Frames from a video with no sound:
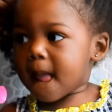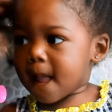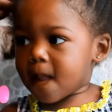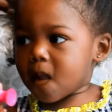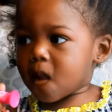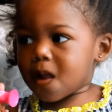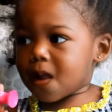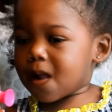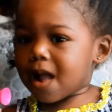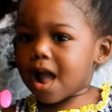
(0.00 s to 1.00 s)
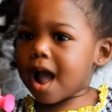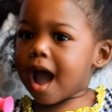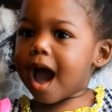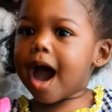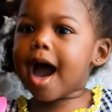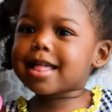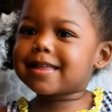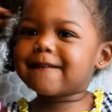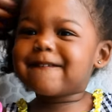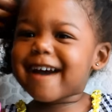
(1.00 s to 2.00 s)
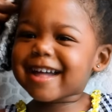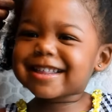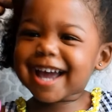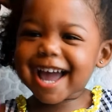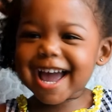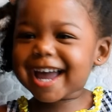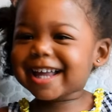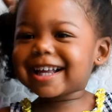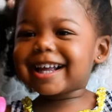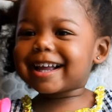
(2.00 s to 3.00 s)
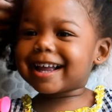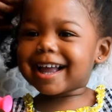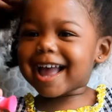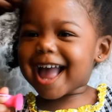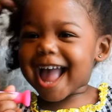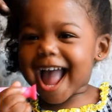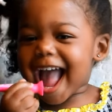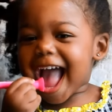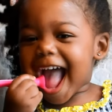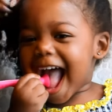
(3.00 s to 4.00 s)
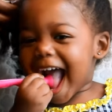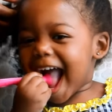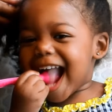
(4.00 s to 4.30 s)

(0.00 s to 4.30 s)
Say happy birthday! Happy birthday! Today's her